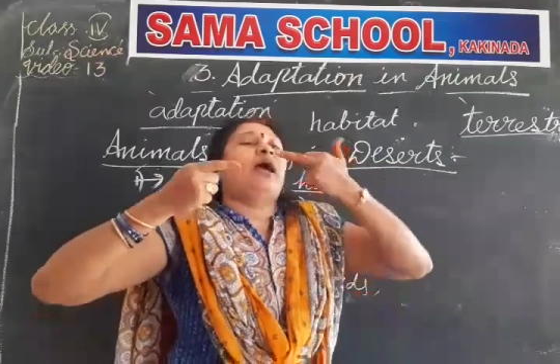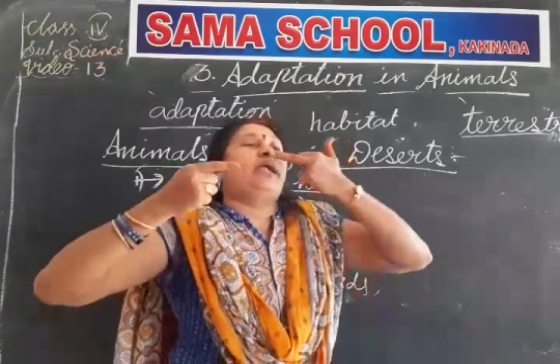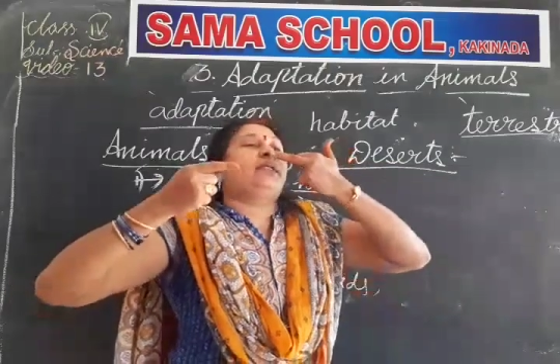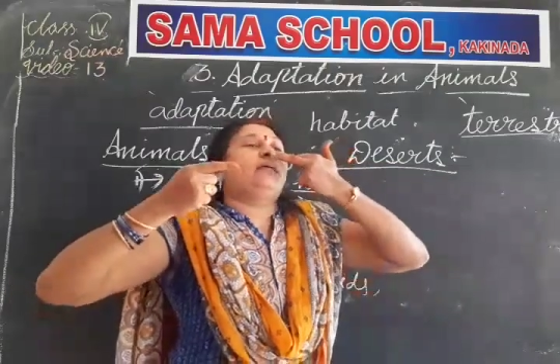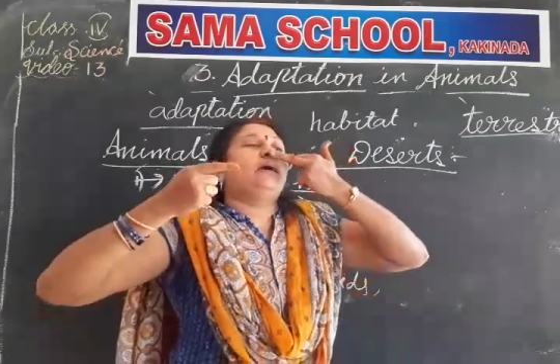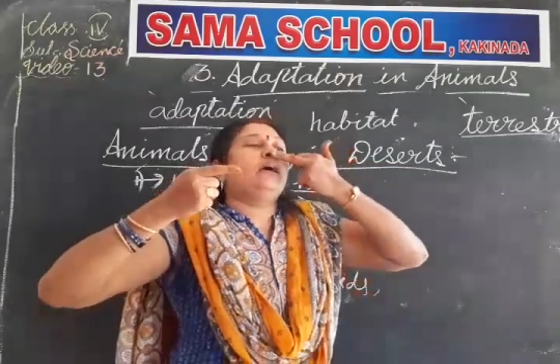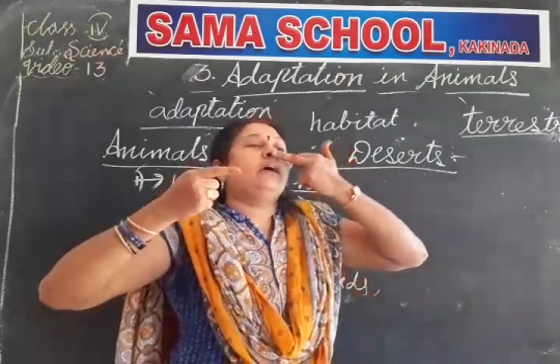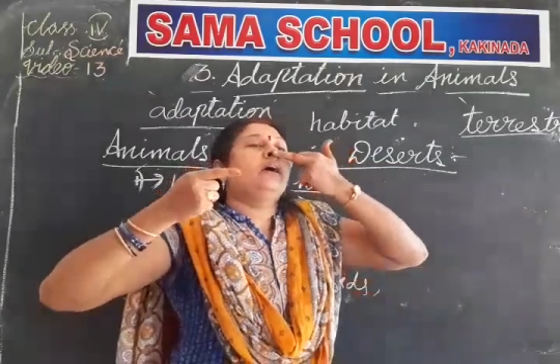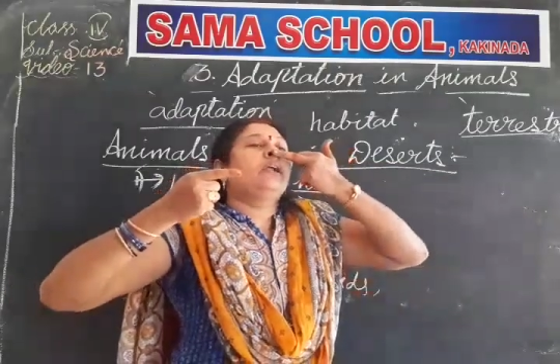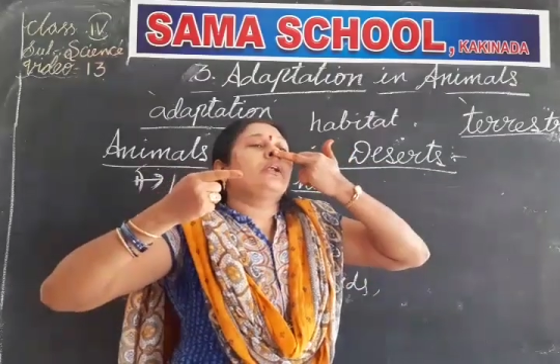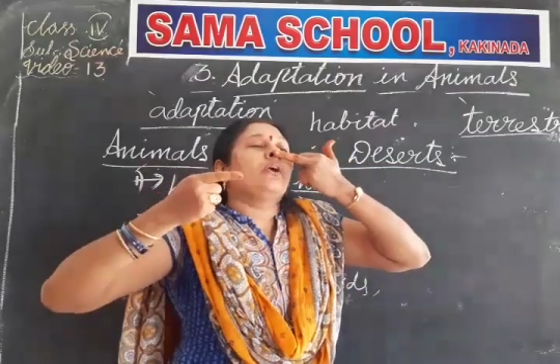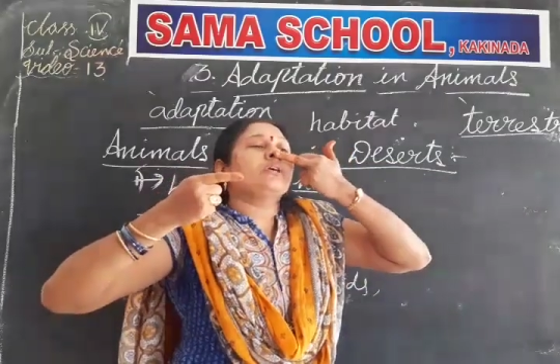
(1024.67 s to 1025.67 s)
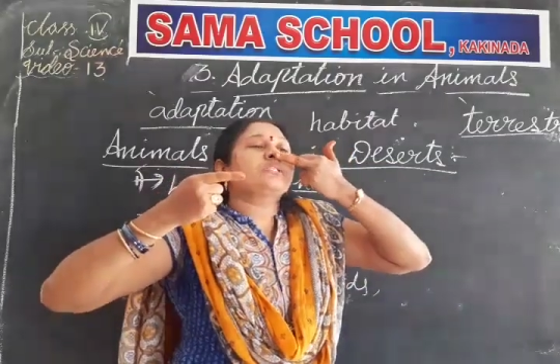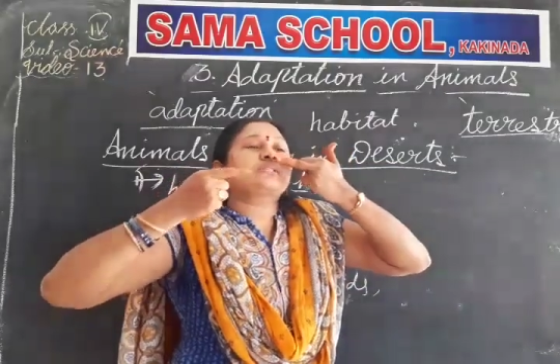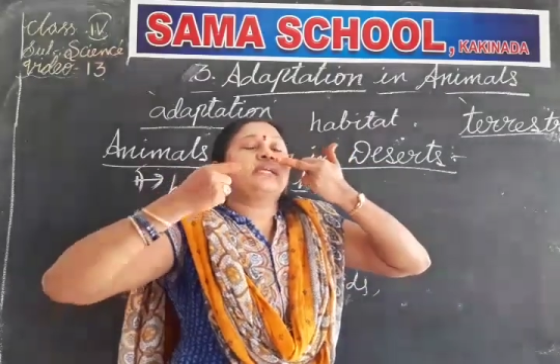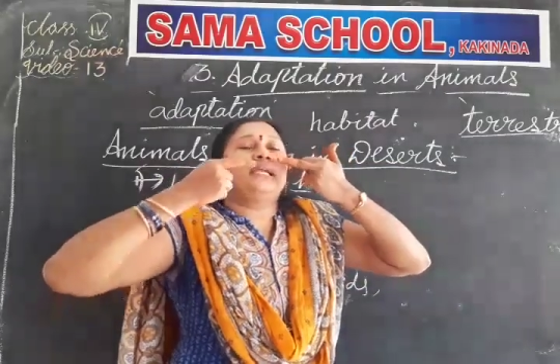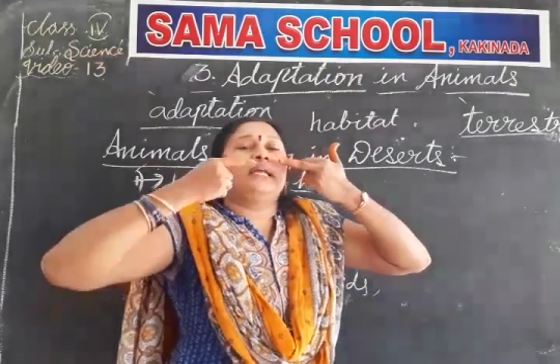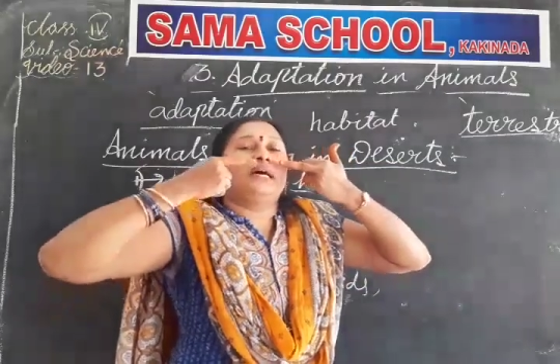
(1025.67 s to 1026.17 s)
and the
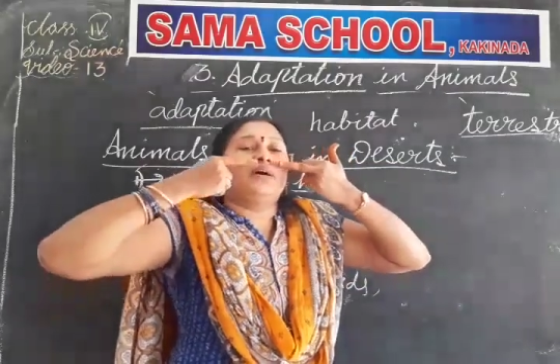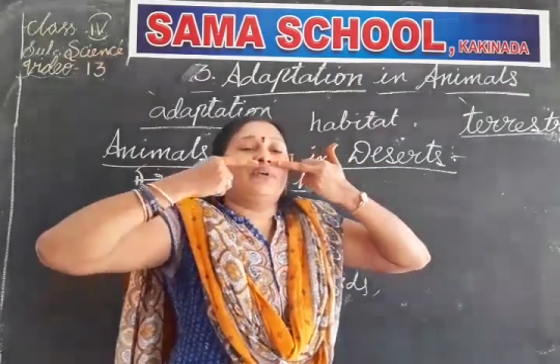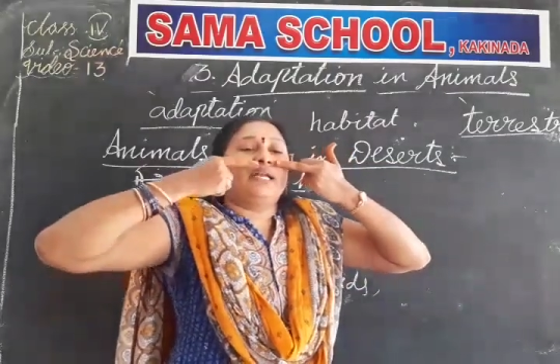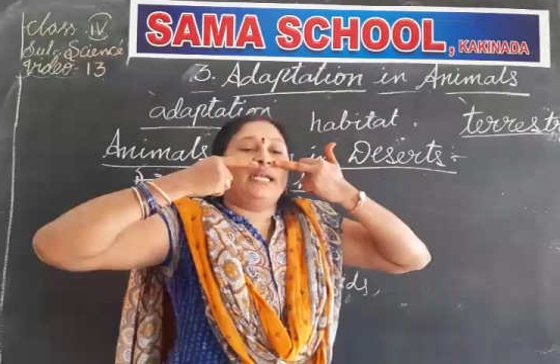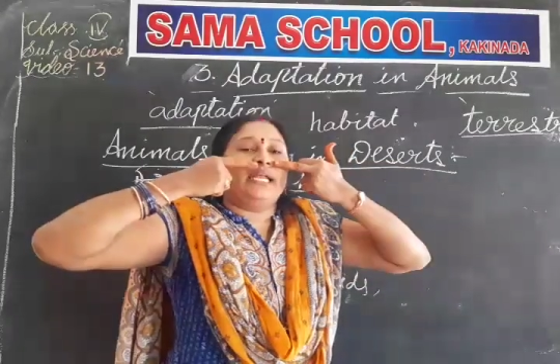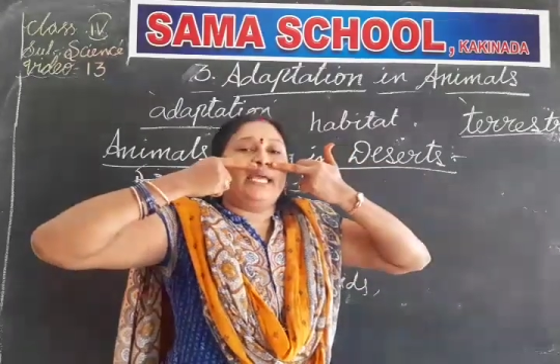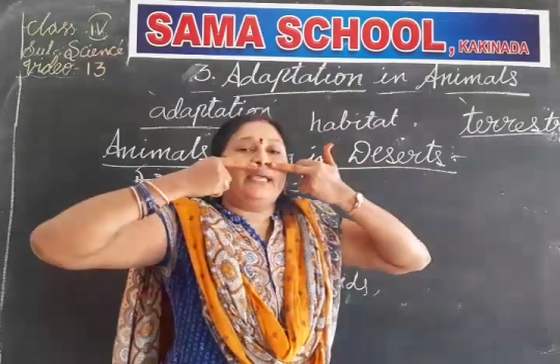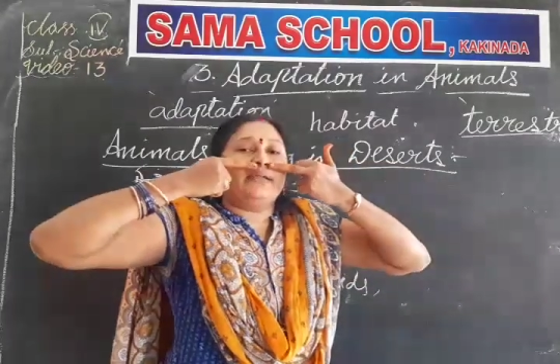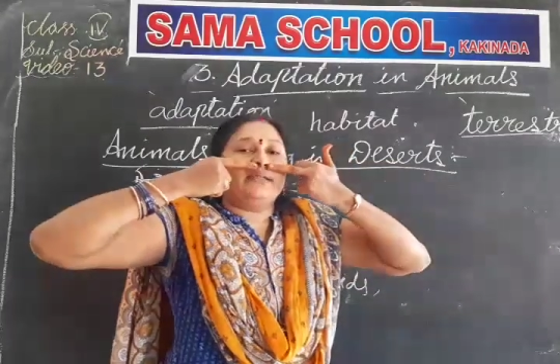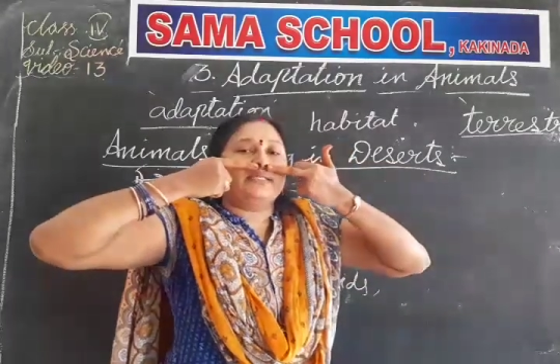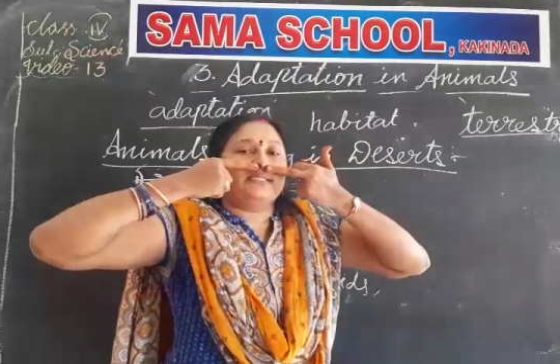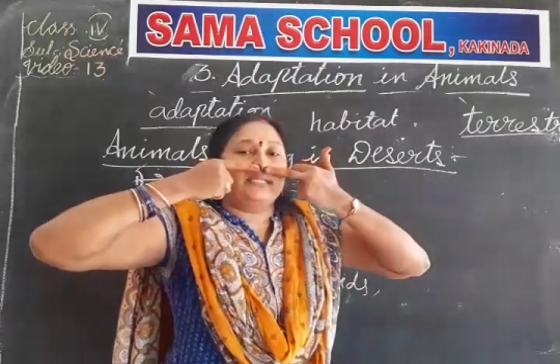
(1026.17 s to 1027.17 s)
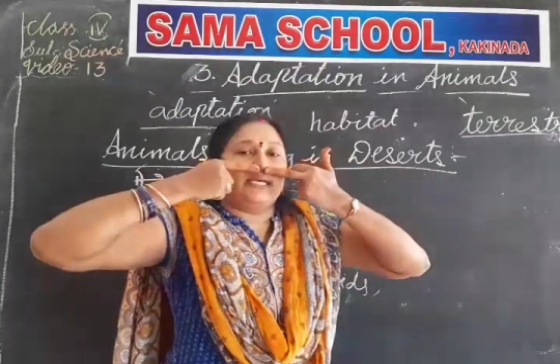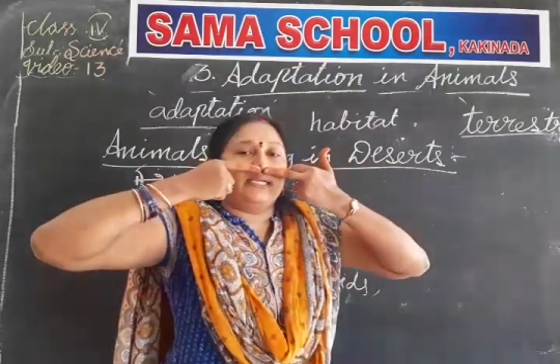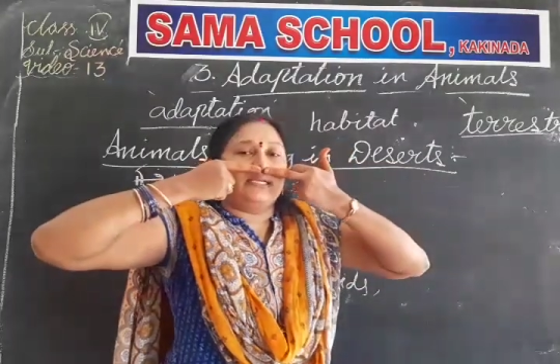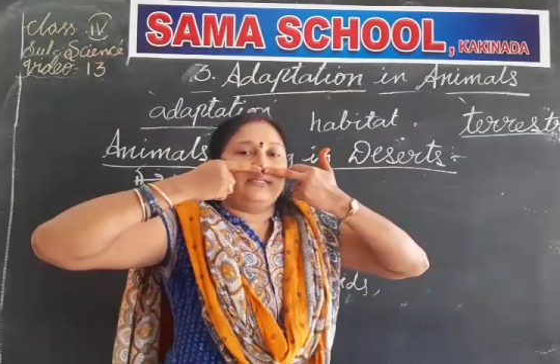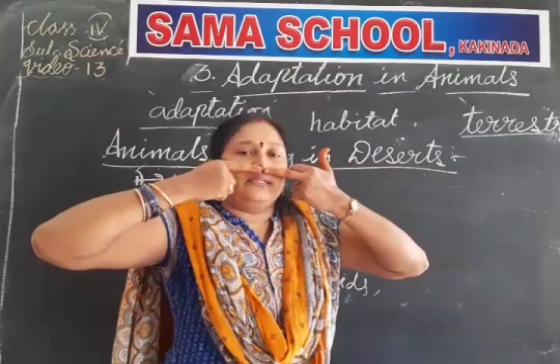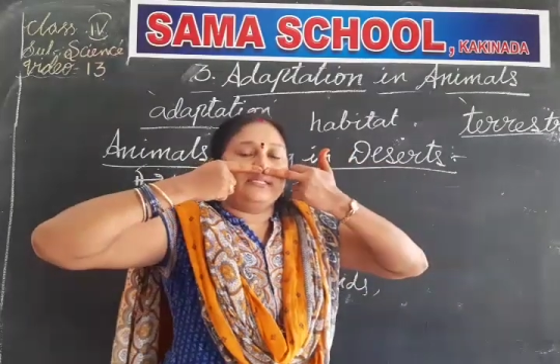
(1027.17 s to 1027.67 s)
nostril, one layer is there
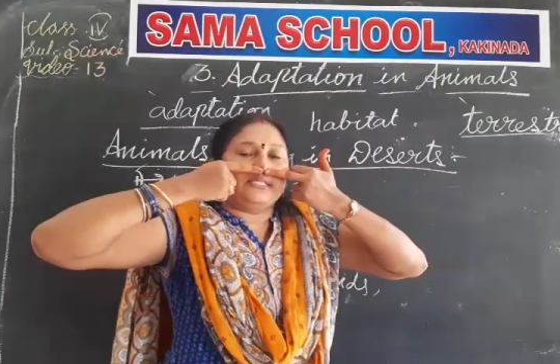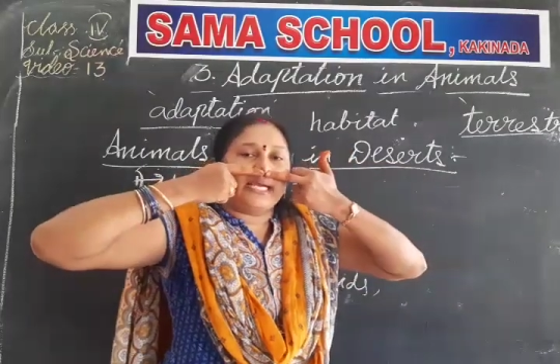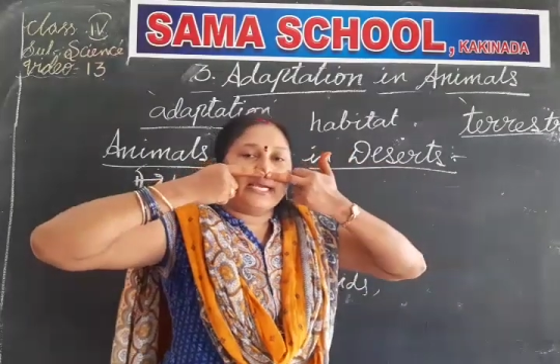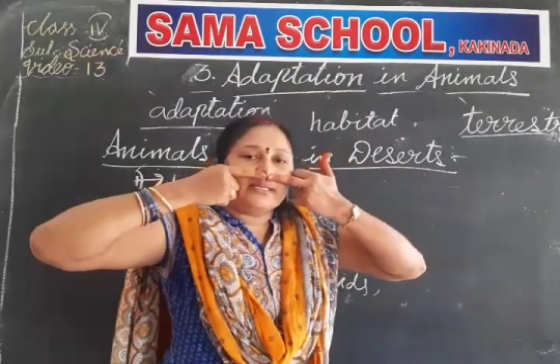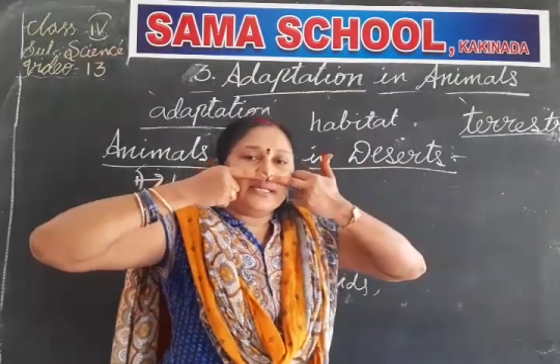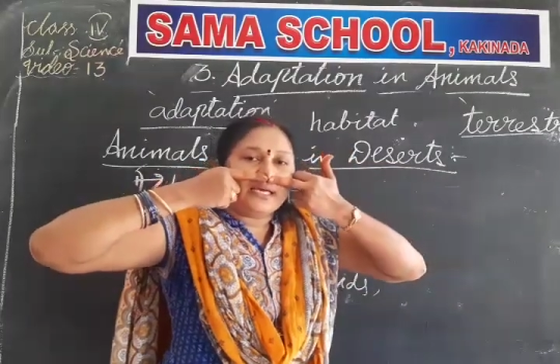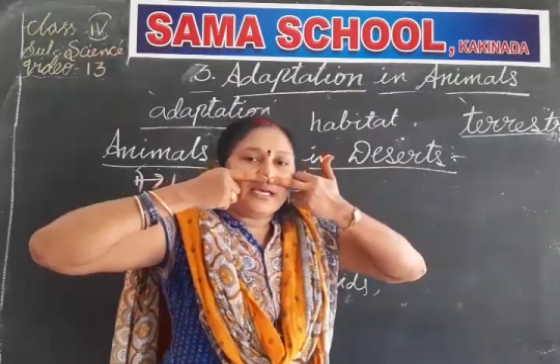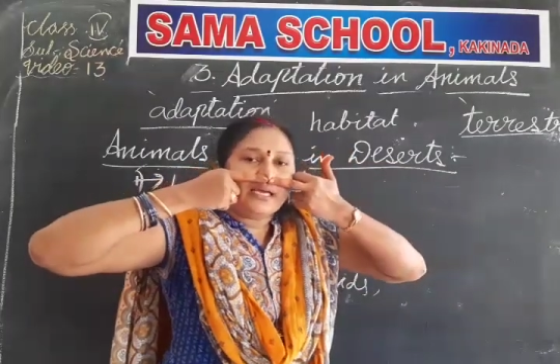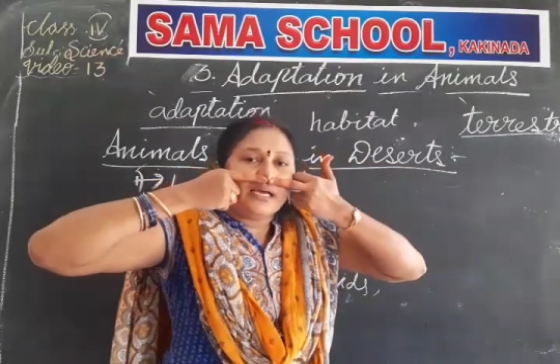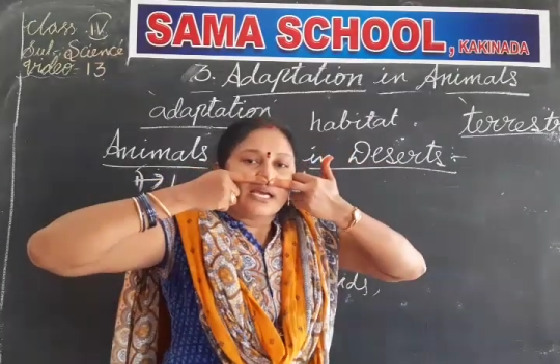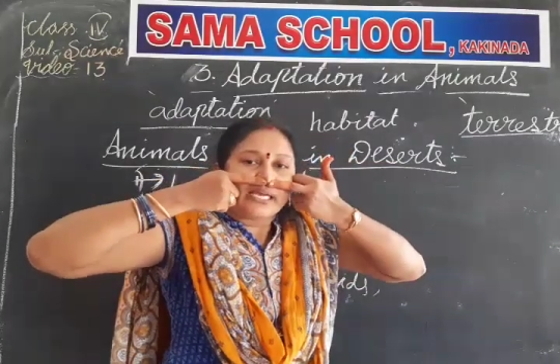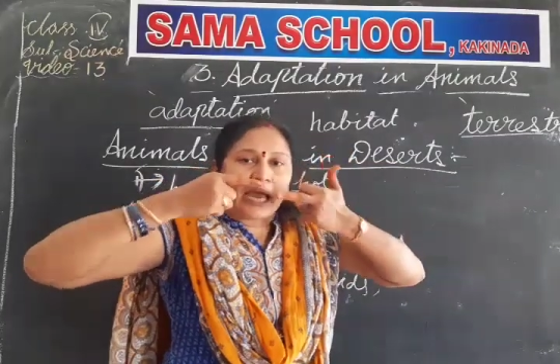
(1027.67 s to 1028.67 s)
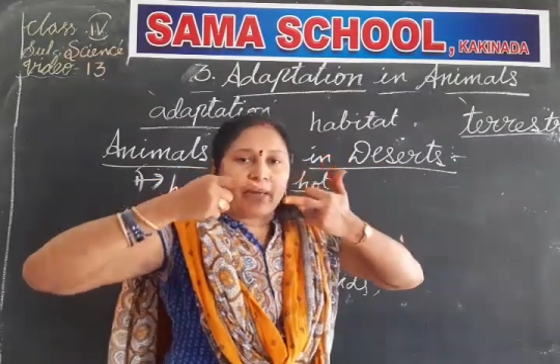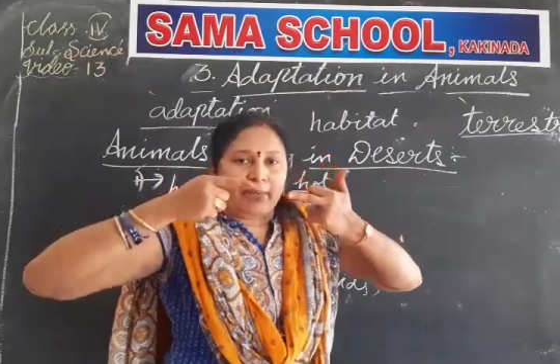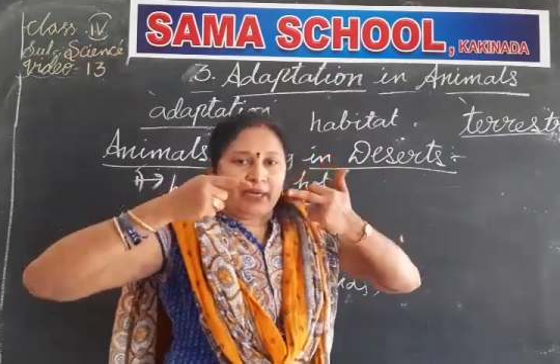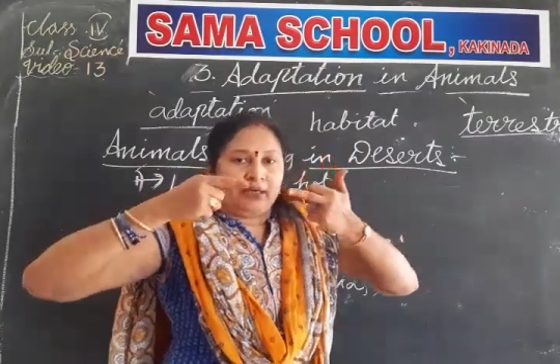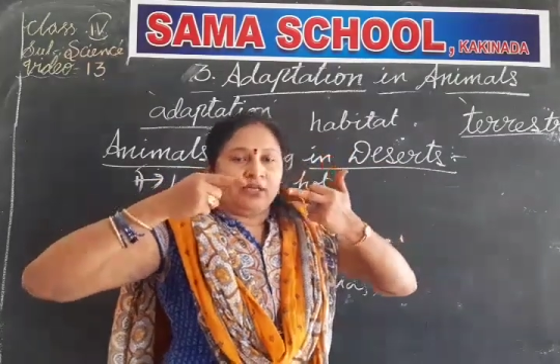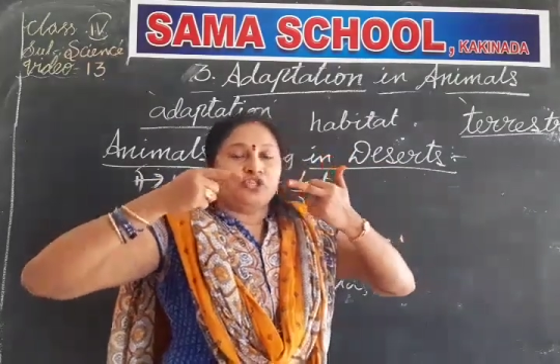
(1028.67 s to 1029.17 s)
inside the
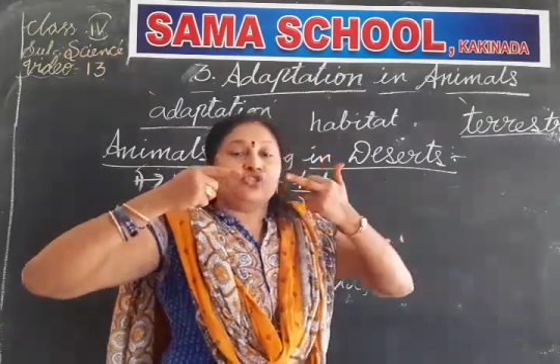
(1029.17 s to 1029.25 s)
camel.